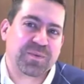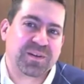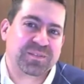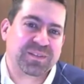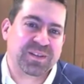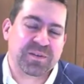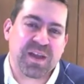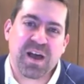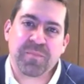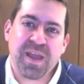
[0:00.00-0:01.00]
Well,
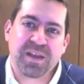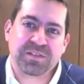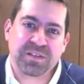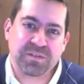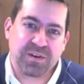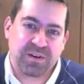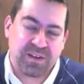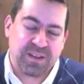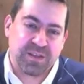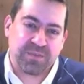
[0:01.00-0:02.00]
now imagine
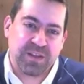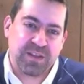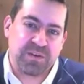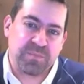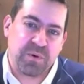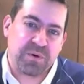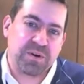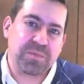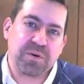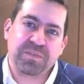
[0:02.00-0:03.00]
if you're even more
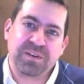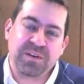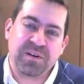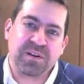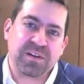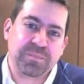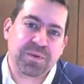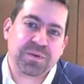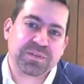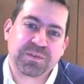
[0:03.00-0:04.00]
removed and you're on a
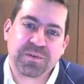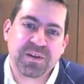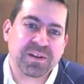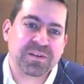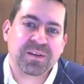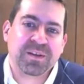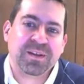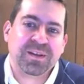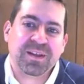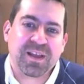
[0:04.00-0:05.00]
computer screen
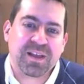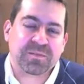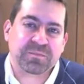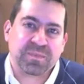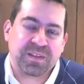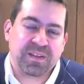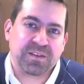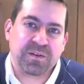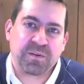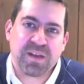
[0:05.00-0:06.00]
and
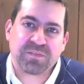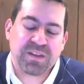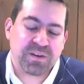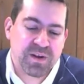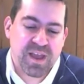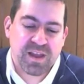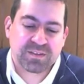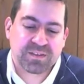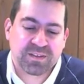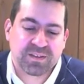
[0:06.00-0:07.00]
you don't have to
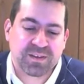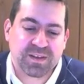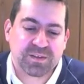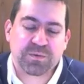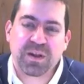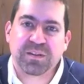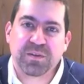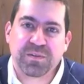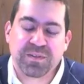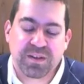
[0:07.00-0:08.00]
interact
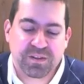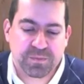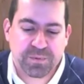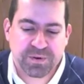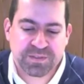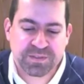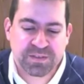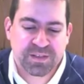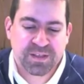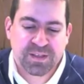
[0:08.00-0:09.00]
directly with that other
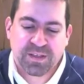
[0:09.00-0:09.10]
person.